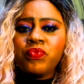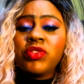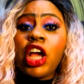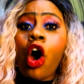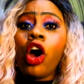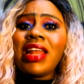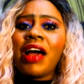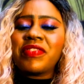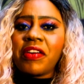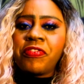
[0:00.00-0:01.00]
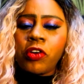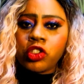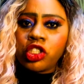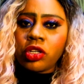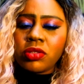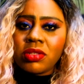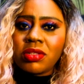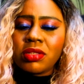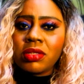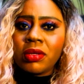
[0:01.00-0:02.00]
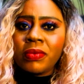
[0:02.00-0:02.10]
They all have their functions.